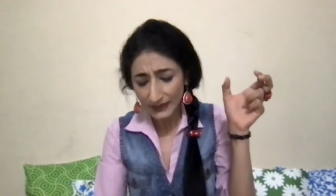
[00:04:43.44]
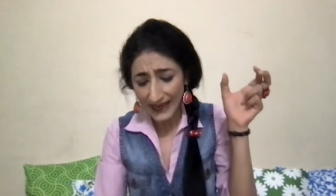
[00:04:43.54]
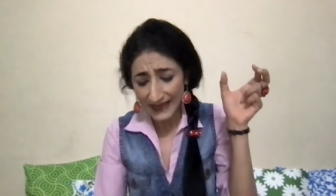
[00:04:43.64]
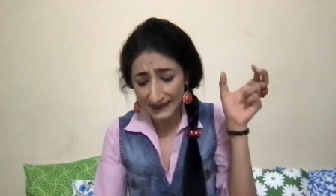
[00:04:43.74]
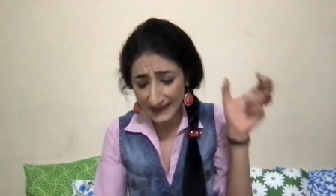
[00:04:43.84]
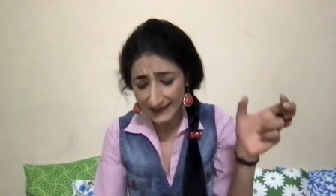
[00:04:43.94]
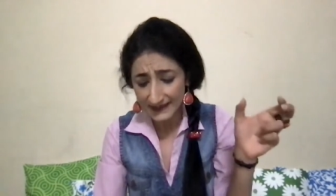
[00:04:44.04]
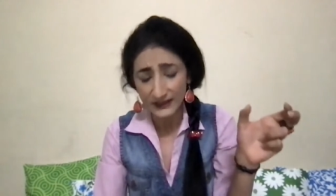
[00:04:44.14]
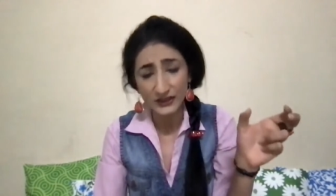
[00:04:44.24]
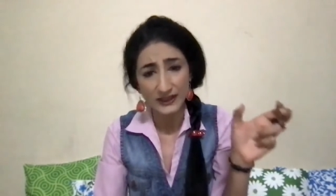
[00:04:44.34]
And this
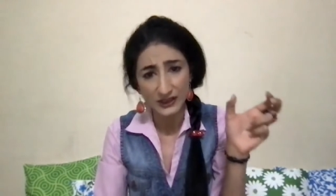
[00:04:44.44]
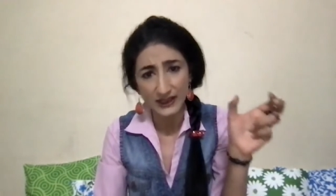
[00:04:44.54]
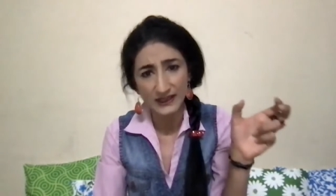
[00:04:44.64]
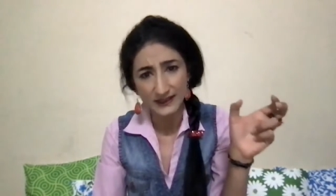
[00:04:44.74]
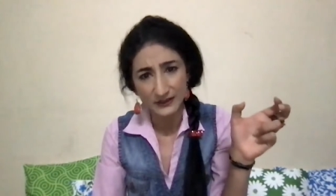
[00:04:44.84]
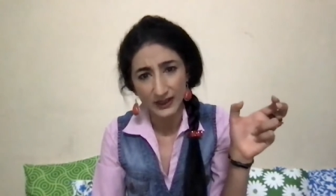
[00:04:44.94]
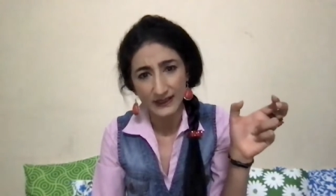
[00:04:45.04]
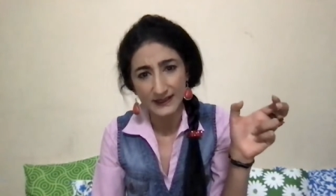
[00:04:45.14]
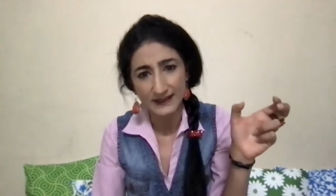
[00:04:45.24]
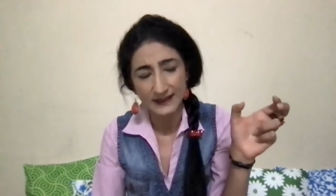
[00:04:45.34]

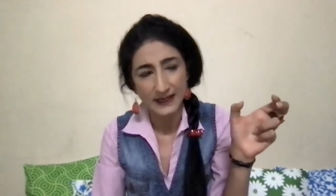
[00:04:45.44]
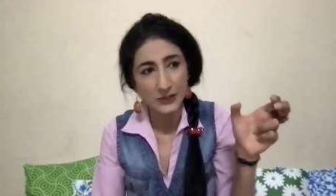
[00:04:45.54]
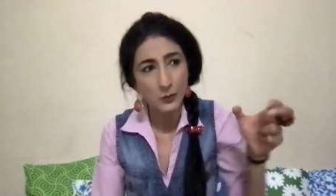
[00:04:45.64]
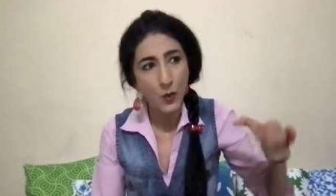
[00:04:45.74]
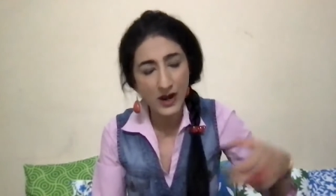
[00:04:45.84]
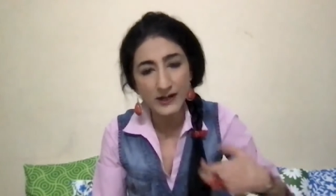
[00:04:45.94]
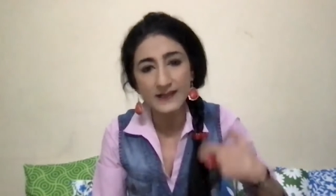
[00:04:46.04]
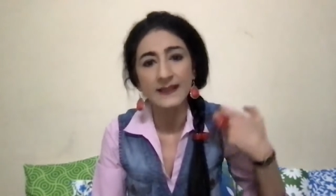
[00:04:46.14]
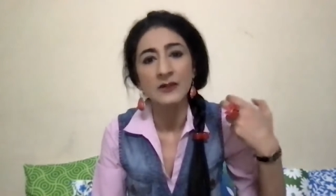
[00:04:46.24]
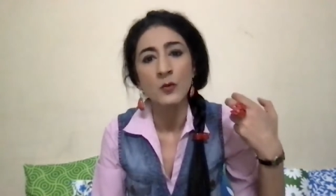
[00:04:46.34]
it
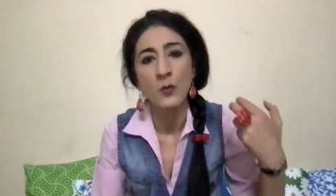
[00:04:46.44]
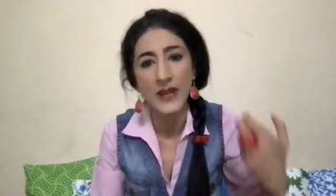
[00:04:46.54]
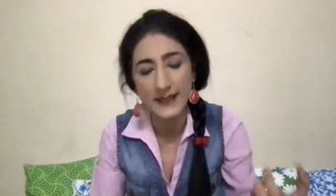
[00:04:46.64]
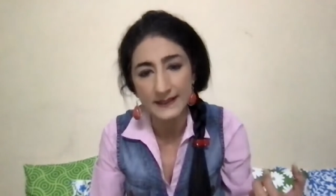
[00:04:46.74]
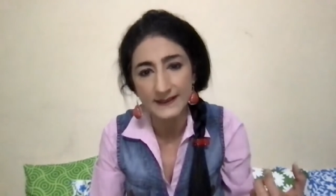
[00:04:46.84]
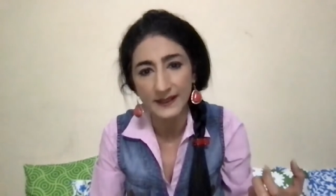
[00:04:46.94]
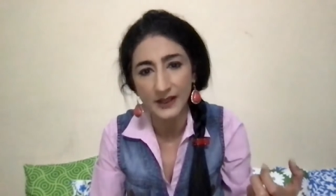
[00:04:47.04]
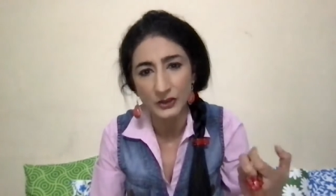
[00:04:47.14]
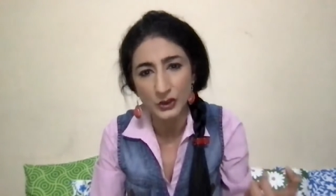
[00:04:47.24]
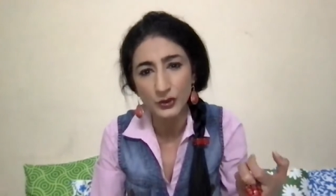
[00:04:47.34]
works in ways that
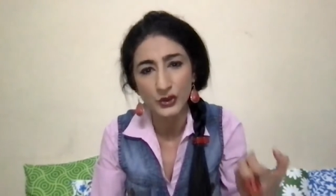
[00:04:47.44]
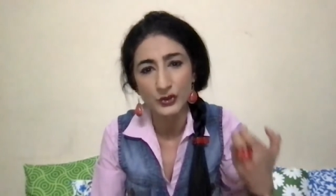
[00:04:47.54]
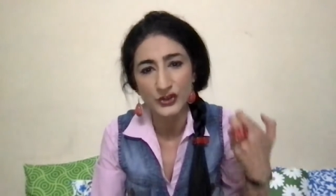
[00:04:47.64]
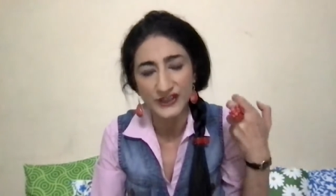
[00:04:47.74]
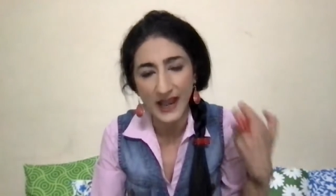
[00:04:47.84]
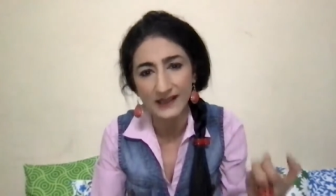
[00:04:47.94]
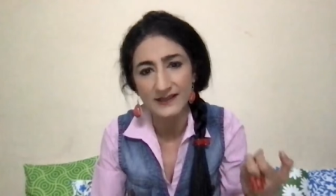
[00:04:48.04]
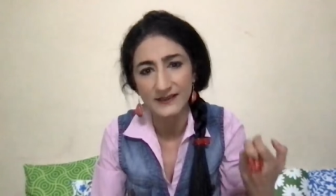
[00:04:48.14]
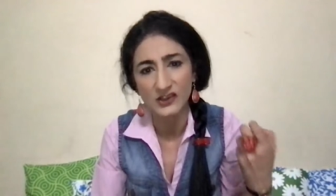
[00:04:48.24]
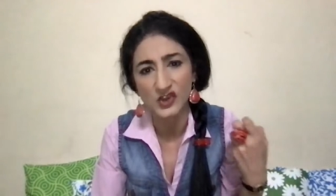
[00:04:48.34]
are used to
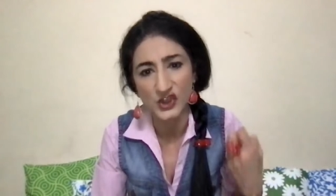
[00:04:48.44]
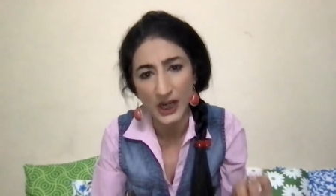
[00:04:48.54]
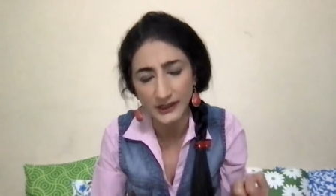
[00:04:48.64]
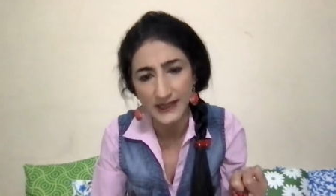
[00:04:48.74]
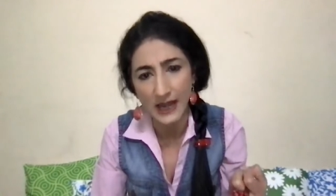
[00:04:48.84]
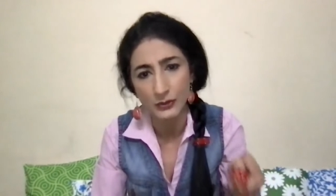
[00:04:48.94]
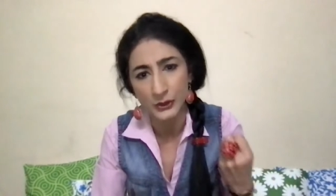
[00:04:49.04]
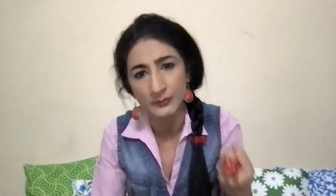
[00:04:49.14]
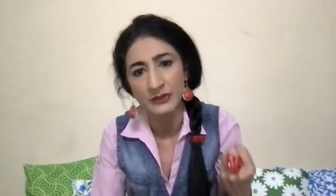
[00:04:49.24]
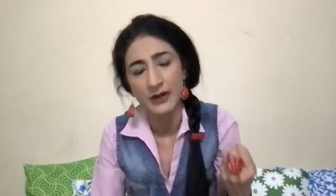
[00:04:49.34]
silence and shut down
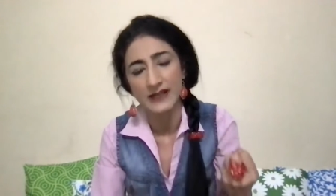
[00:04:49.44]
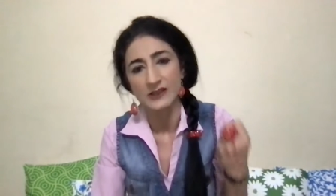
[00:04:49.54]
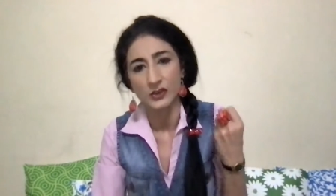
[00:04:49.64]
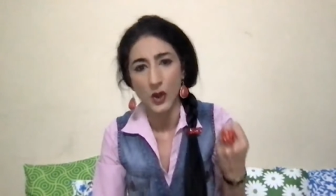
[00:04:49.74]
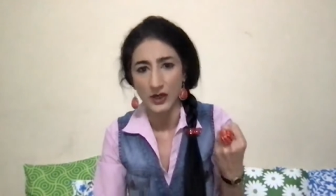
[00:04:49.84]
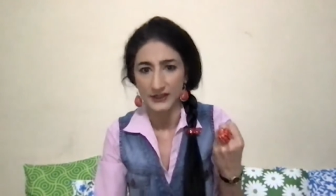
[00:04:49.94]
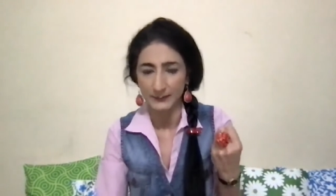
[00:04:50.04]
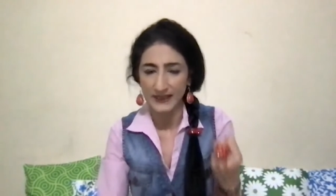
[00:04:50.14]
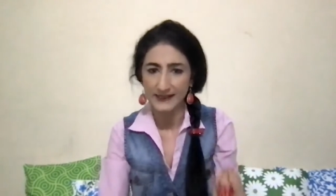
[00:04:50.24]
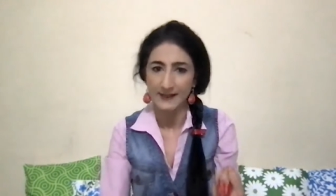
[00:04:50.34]
human rights talk as
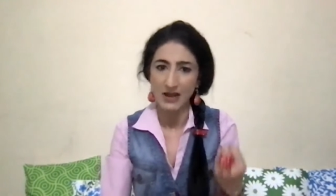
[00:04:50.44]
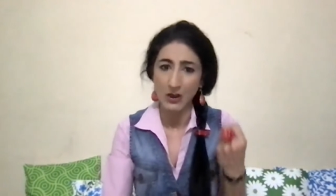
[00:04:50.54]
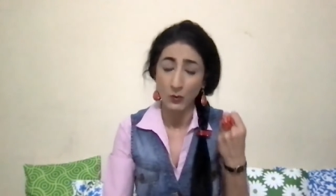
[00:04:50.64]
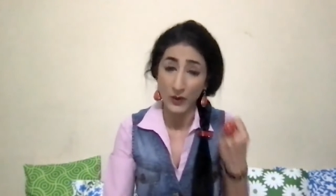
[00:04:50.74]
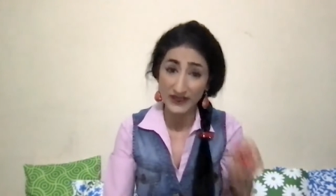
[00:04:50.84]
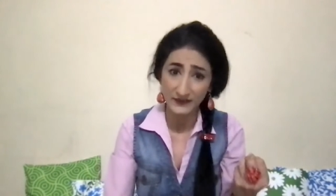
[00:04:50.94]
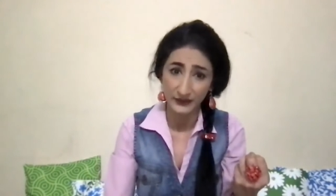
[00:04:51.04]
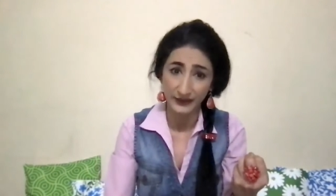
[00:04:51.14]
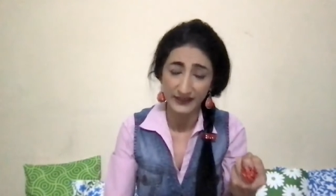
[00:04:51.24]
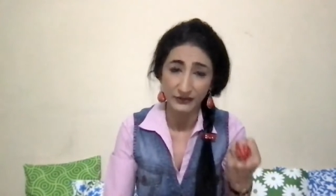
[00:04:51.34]
being somehow
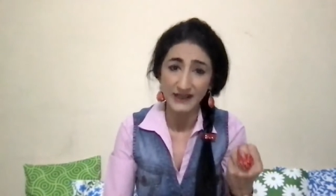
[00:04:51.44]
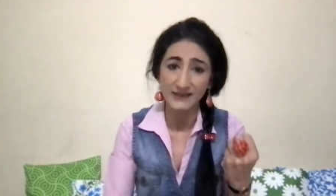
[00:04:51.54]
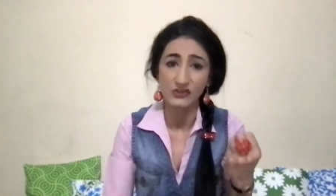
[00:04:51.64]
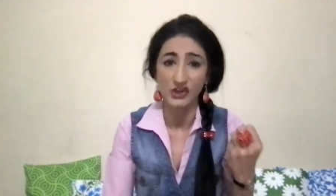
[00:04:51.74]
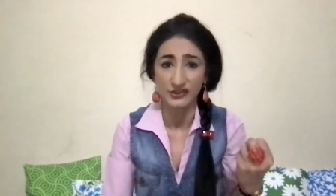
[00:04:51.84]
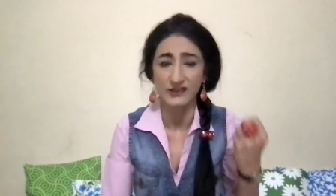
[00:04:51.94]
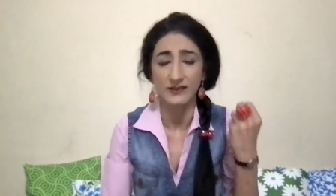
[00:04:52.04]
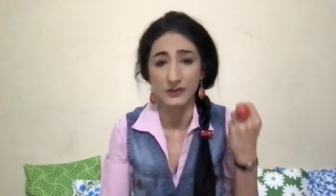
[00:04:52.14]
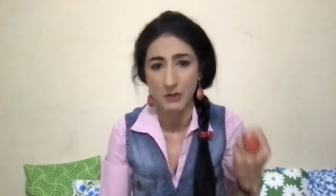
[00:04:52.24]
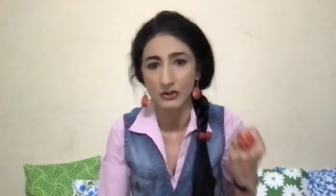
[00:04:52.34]
Western, as rights and justice
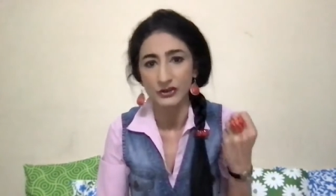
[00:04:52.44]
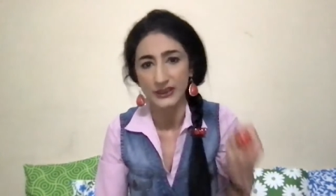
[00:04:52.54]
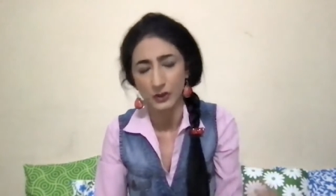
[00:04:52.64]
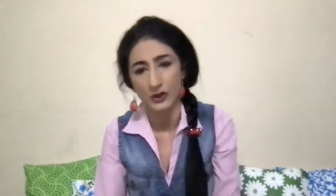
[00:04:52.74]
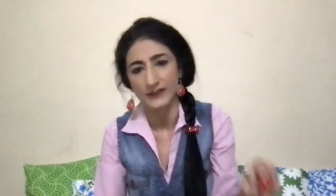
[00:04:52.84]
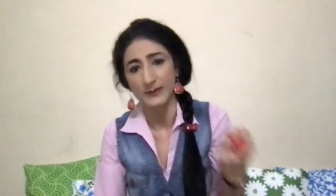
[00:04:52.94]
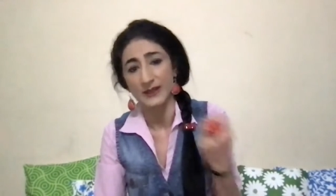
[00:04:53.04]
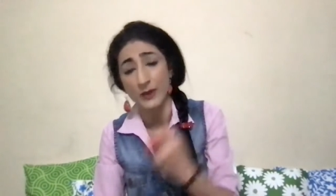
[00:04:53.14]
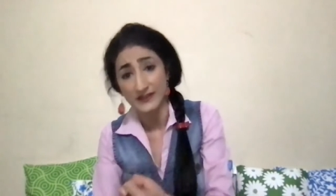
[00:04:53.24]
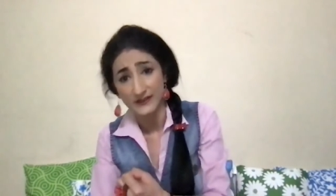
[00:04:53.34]
and democracy talk as
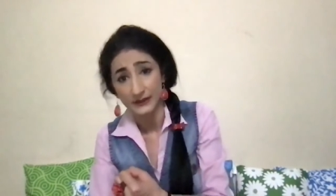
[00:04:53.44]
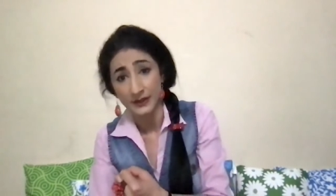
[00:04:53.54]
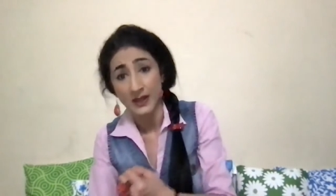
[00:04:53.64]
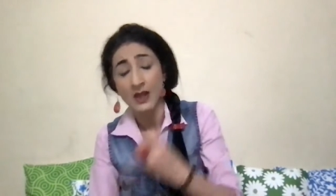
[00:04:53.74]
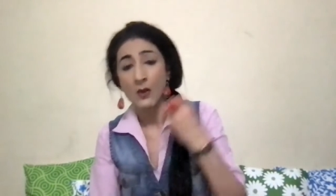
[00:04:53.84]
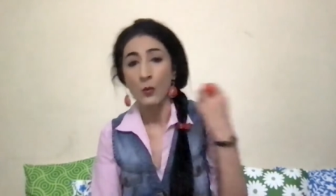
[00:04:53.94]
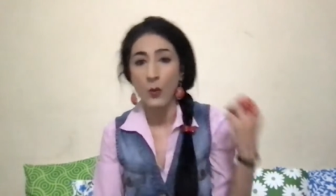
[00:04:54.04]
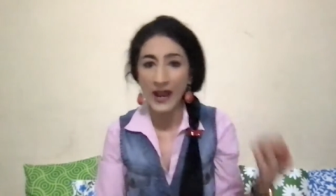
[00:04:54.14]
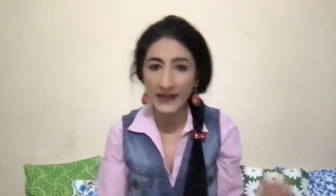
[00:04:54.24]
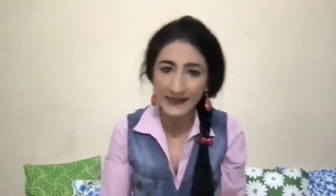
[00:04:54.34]
being Western,
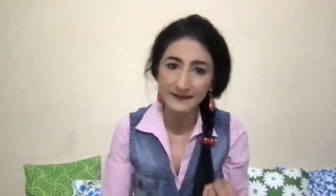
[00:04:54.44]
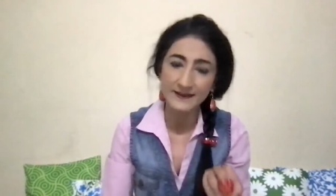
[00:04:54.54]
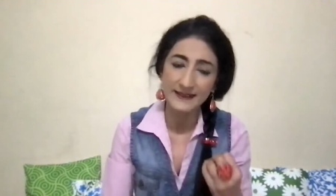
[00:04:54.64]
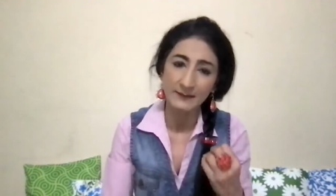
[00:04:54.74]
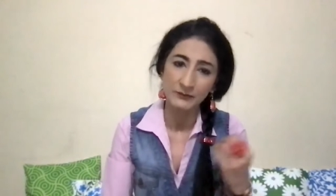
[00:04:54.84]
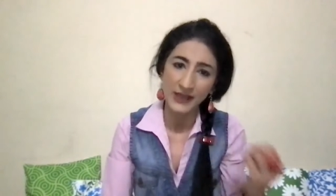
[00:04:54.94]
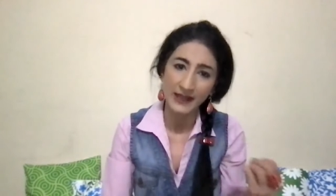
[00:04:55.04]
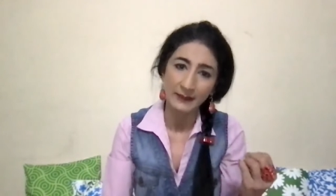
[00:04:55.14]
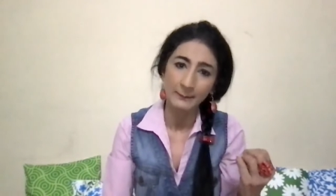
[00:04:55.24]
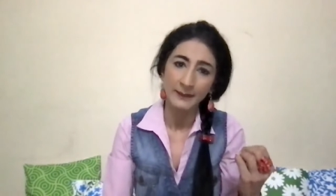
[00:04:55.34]
while at the same
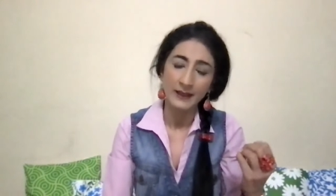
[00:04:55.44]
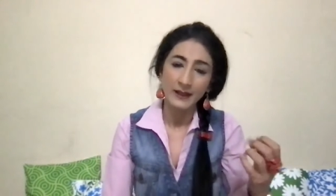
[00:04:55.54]
time